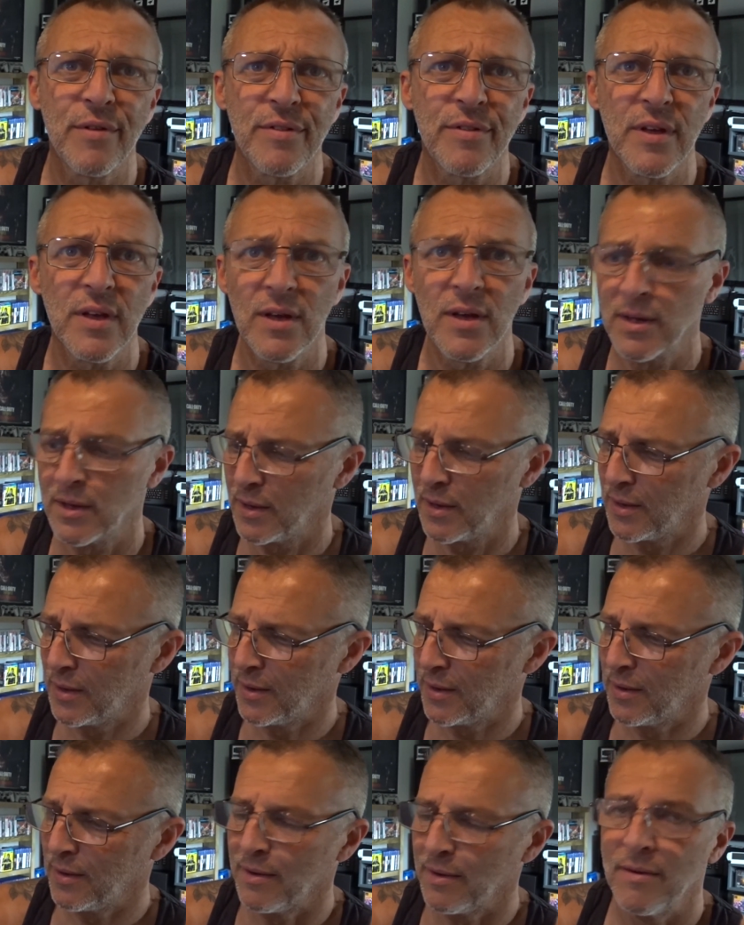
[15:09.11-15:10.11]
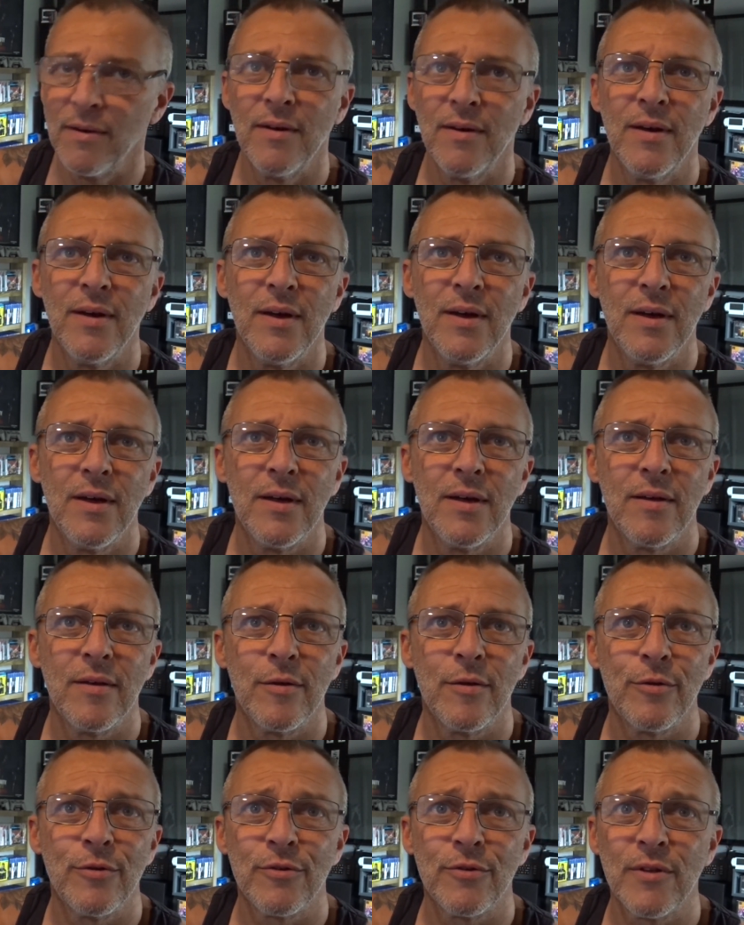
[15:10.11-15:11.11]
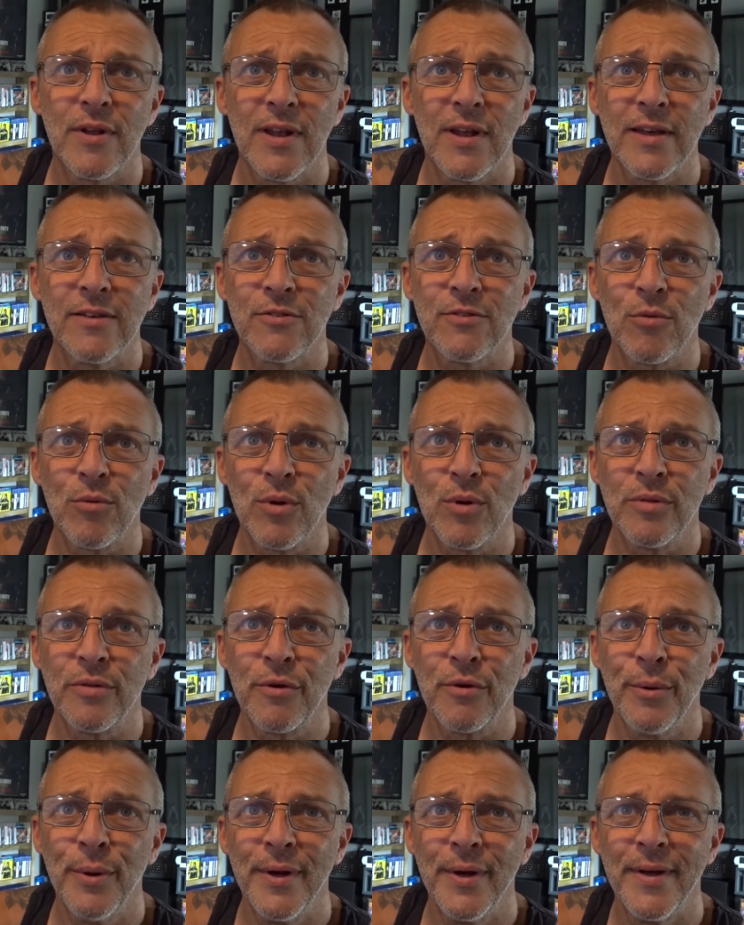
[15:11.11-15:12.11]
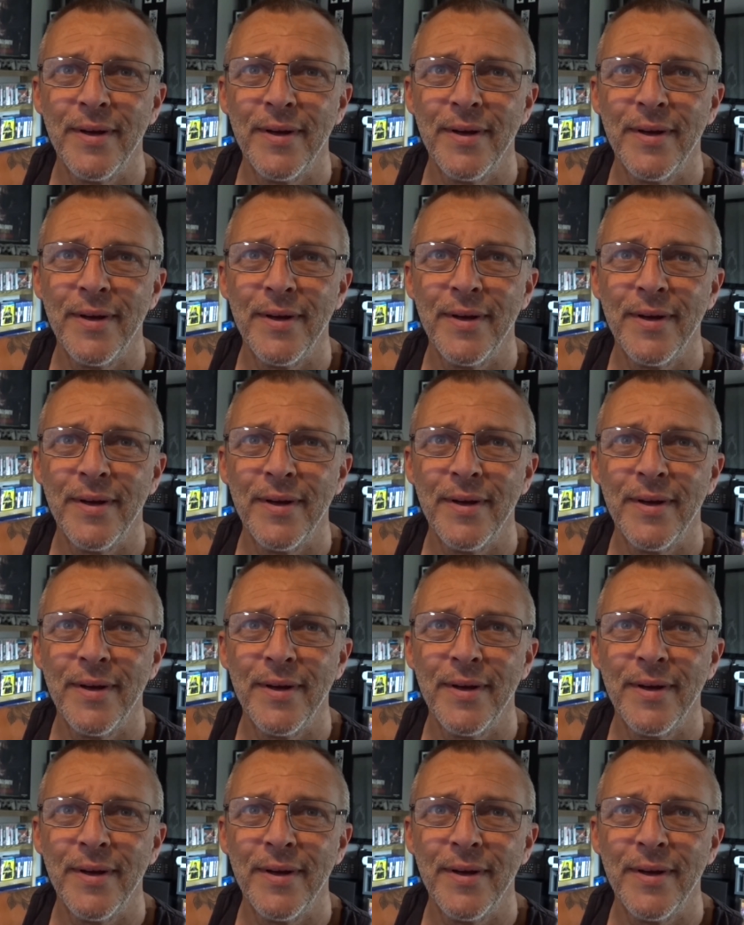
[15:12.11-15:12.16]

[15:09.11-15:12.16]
think. So the legs don't go through.